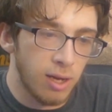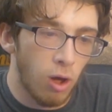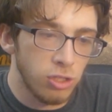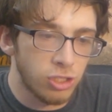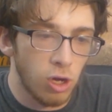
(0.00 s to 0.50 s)

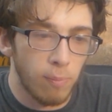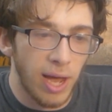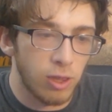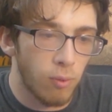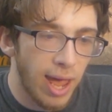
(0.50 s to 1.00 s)
Also,
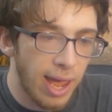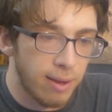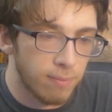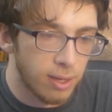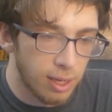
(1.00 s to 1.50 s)
by the
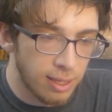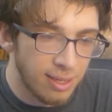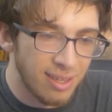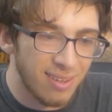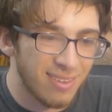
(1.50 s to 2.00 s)
way,
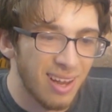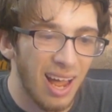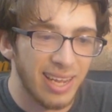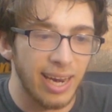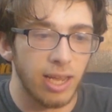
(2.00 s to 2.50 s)

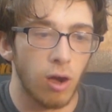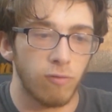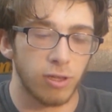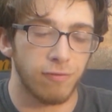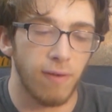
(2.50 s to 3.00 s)
not getting
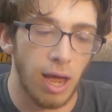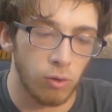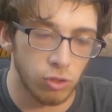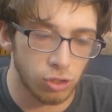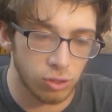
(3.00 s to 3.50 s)
over the
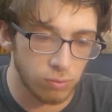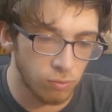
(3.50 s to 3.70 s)
finals